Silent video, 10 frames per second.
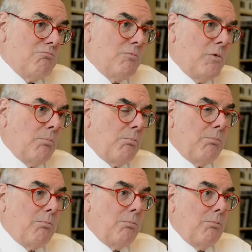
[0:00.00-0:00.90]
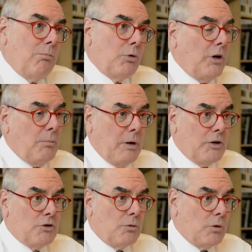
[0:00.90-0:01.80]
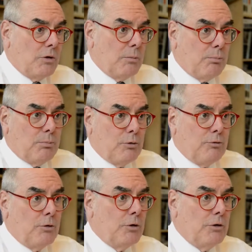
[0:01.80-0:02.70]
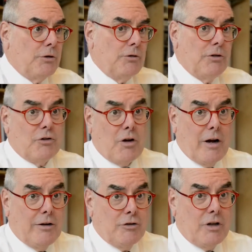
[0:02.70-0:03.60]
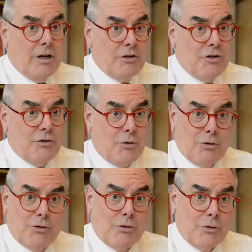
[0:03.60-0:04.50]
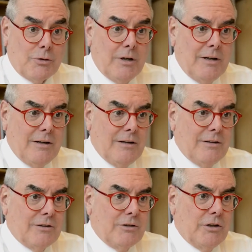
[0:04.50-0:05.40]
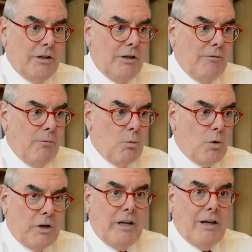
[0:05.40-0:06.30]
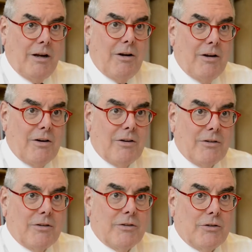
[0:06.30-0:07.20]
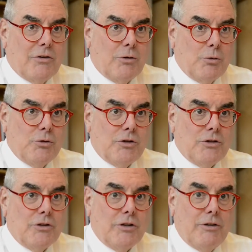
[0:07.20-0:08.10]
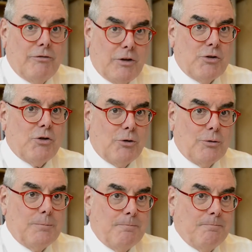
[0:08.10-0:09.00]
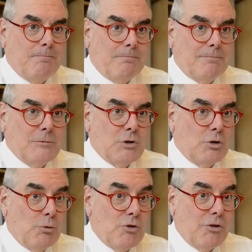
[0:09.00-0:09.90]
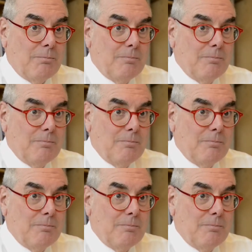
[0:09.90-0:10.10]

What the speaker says: the pretty picture or the preferred design sketch, it's also the working solution, the functional solution.